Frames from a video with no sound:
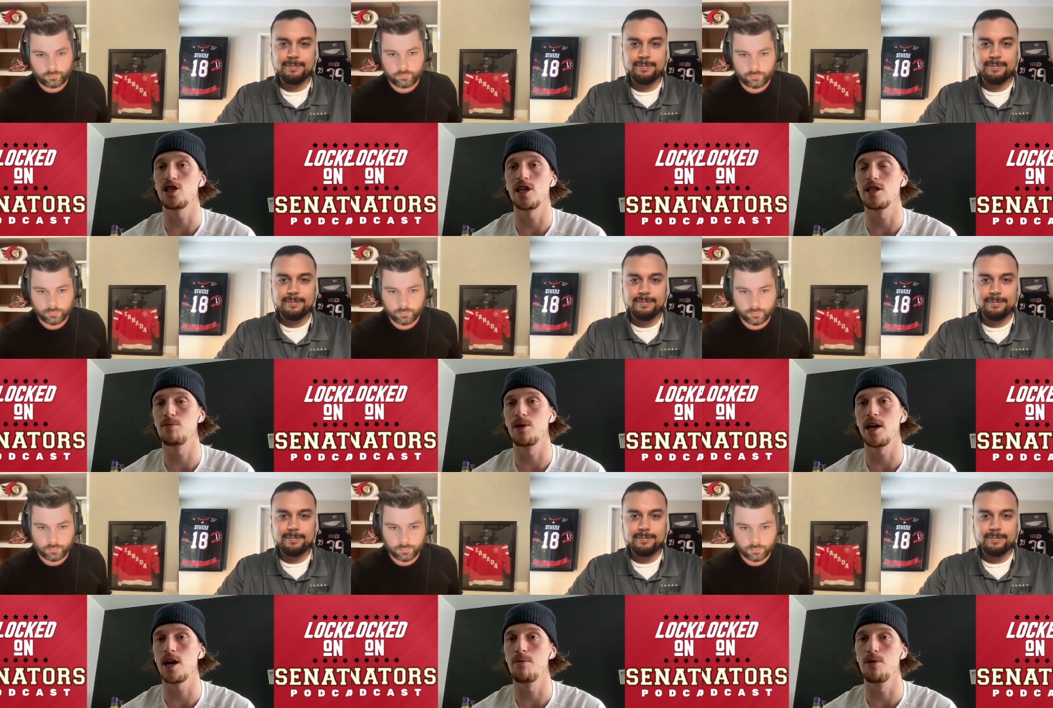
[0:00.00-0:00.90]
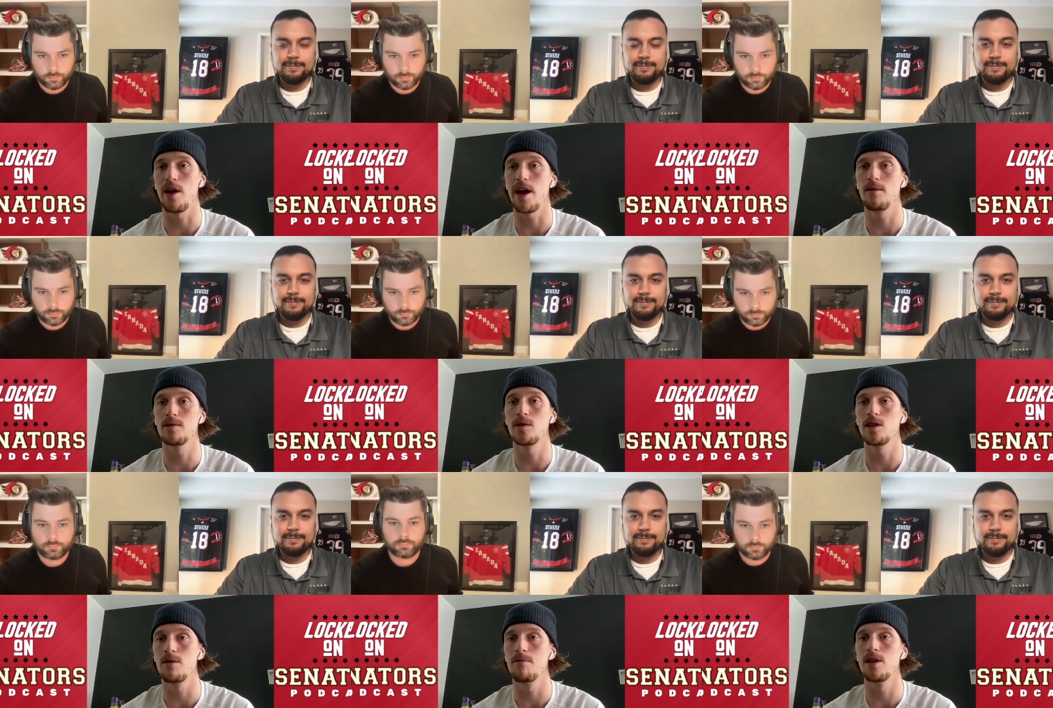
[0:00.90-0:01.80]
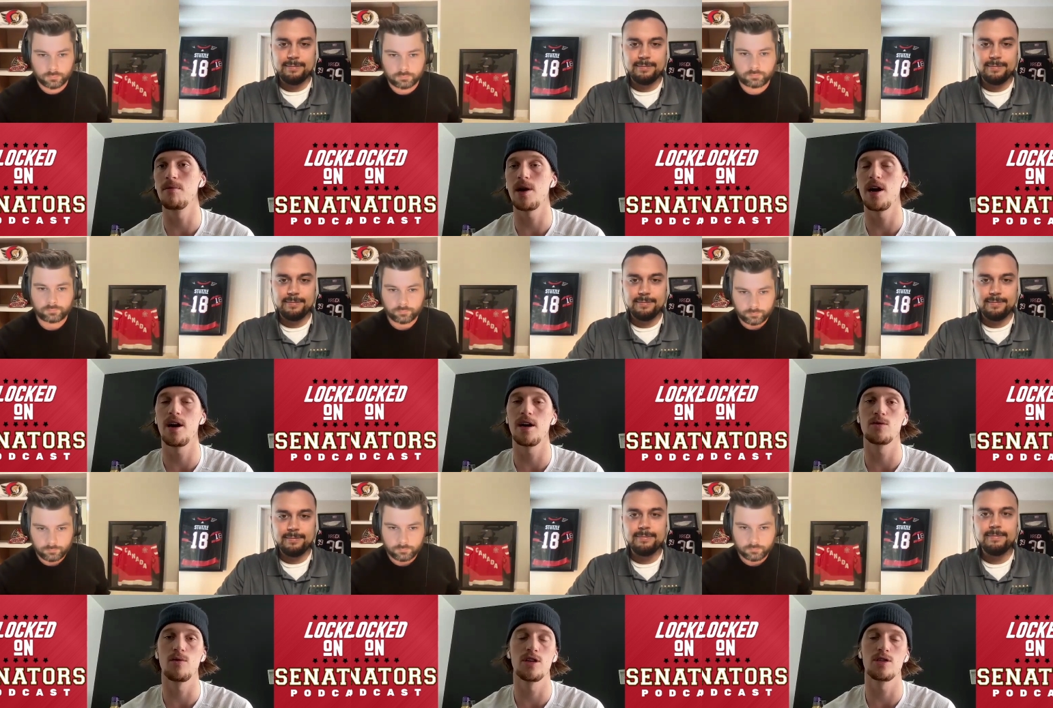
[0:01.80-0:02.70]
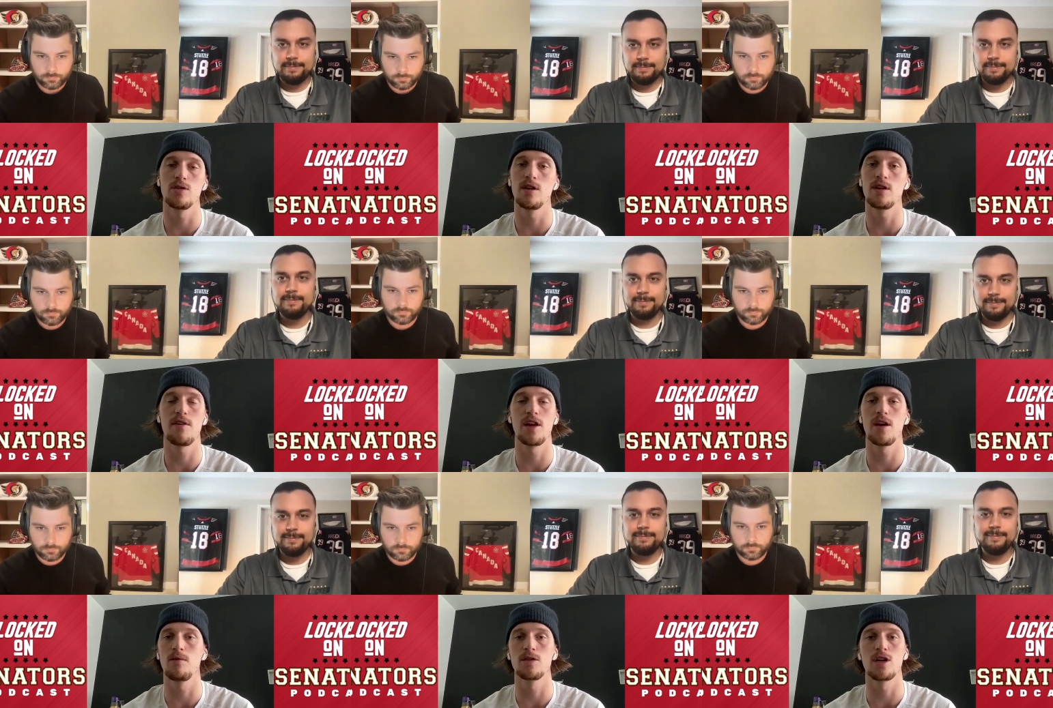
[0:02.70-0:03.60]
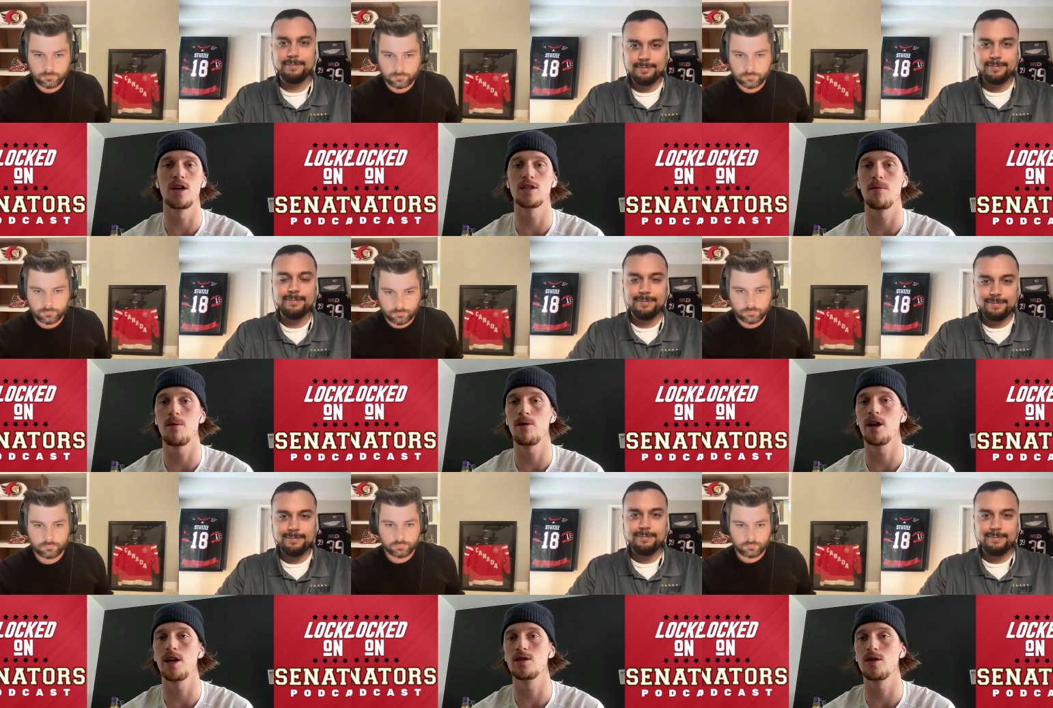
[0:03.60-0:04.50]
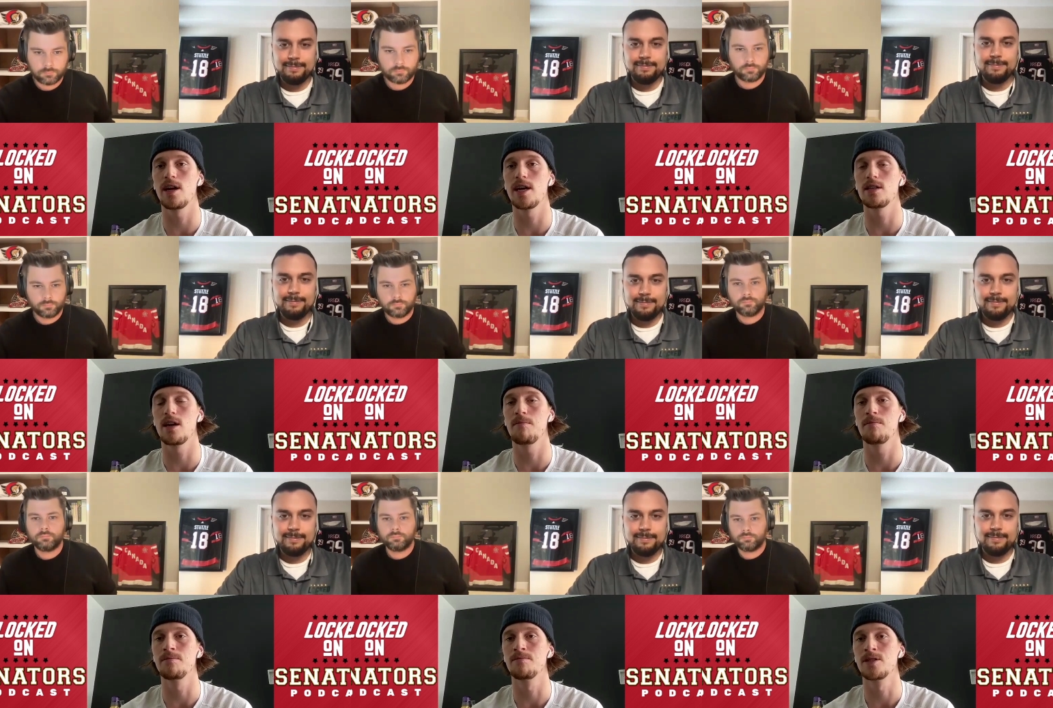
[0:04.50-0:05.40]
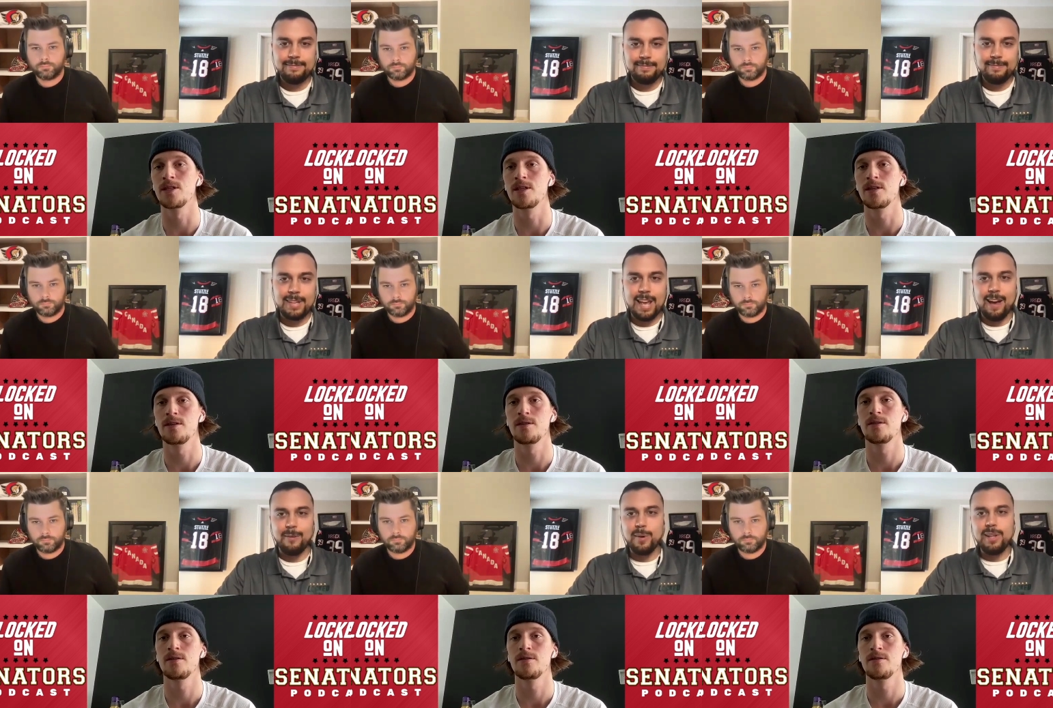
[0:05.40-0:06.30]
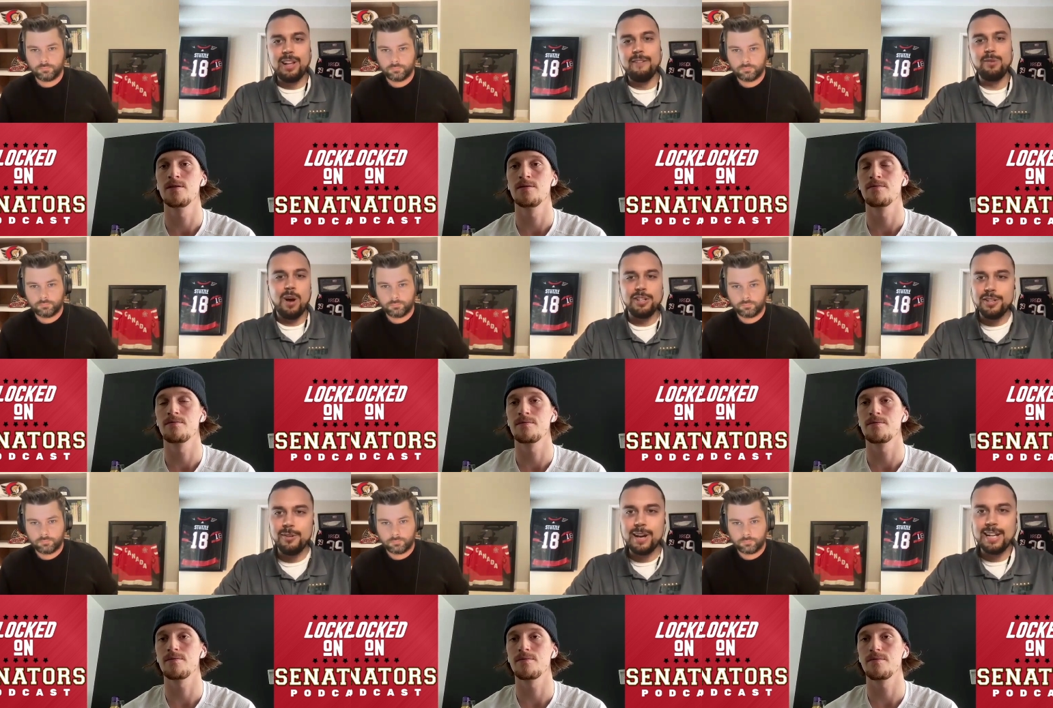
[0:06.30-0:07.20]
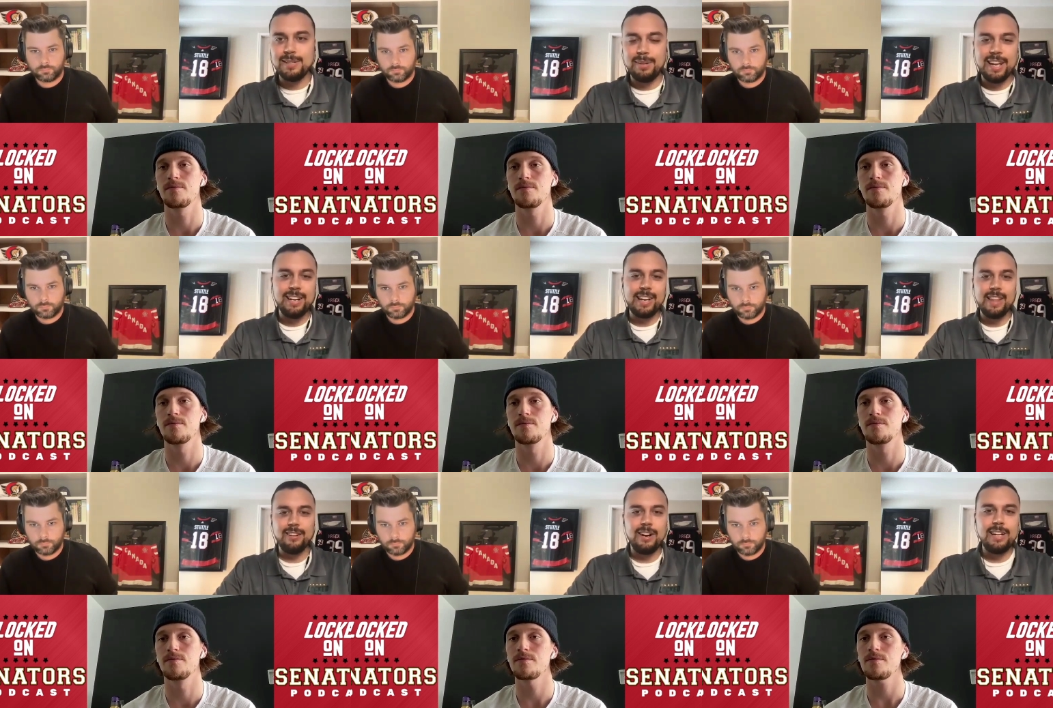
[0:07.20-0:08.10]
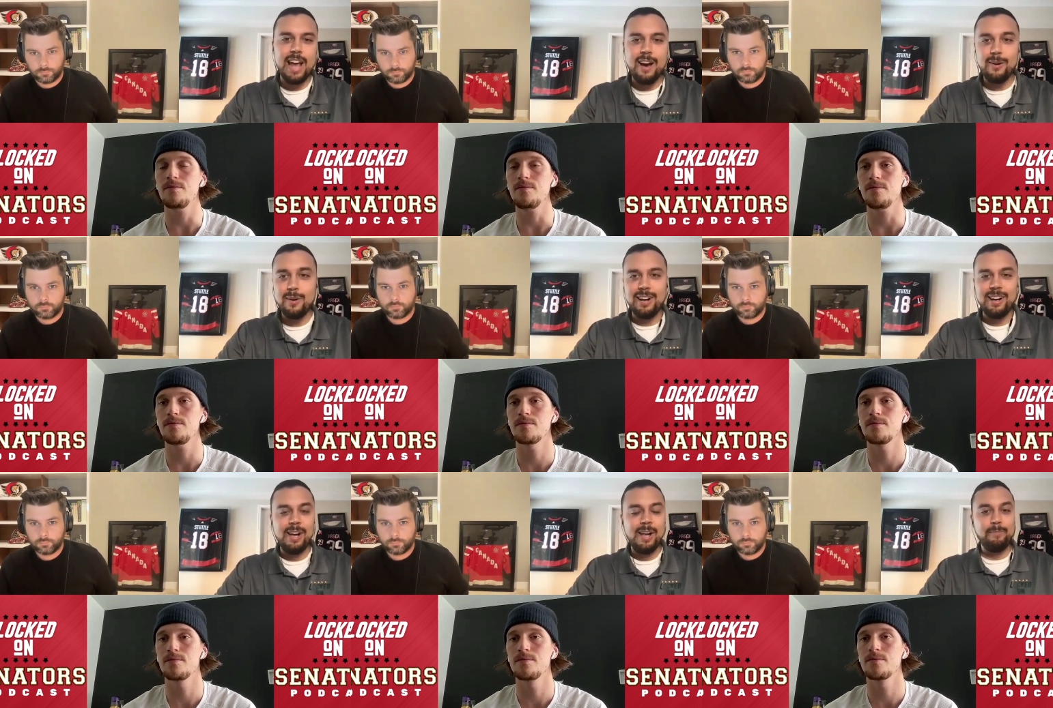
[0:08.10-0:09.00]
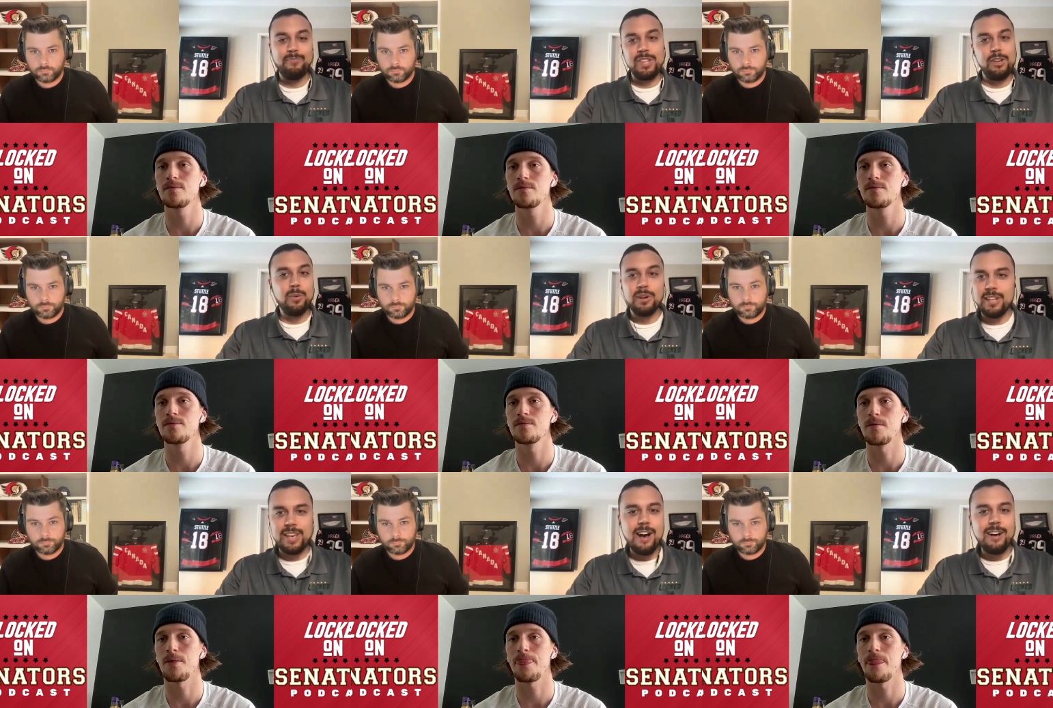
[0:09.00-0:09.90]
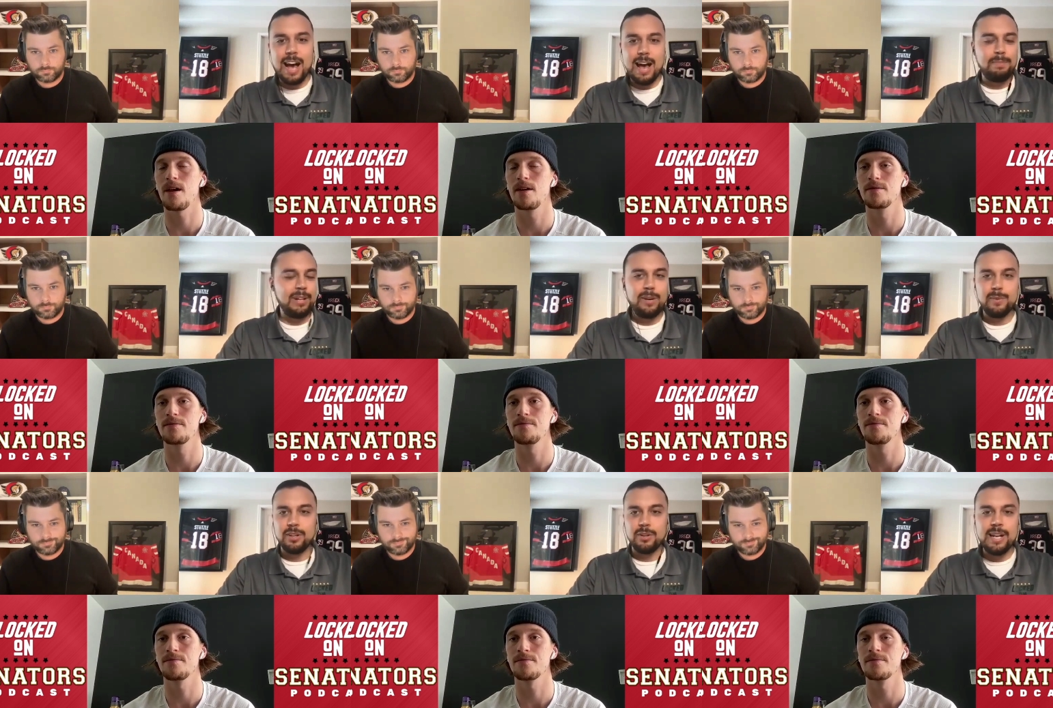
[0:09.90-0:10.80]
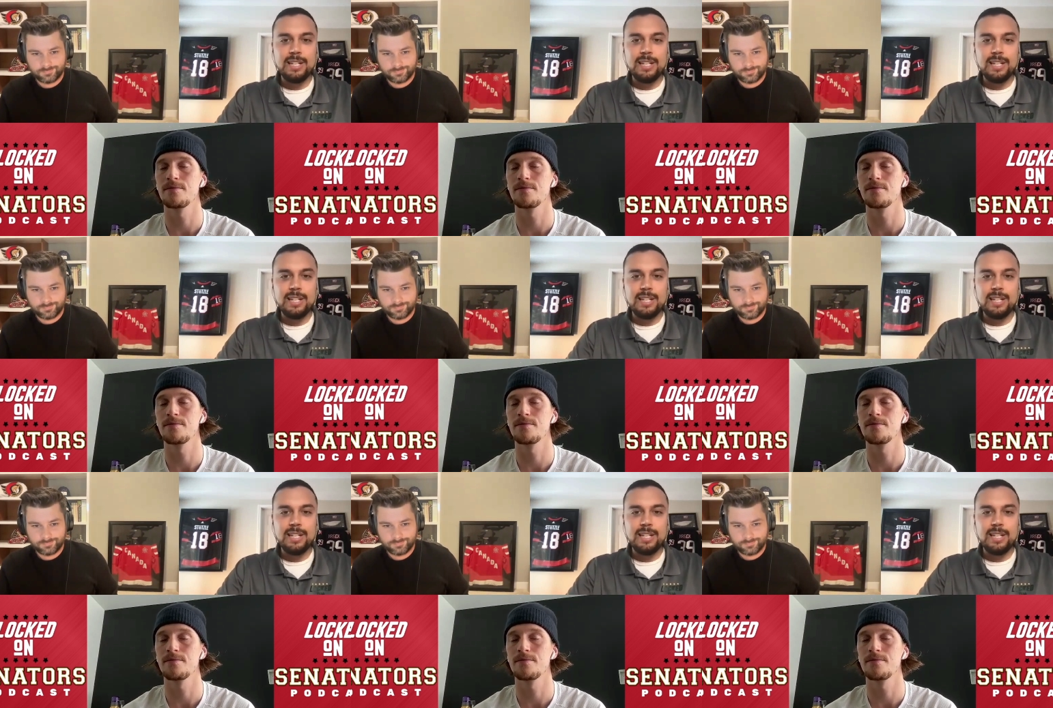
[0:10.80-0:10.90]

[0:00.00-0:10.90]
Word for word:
Speaker 1: the chance to play a couple games with him on the pairing as well. So everything was awesome. I really enjoyed that time.
Speaker 2: Yeah, we loved watching you guys play together. And now uh, you were the young guy playing with the great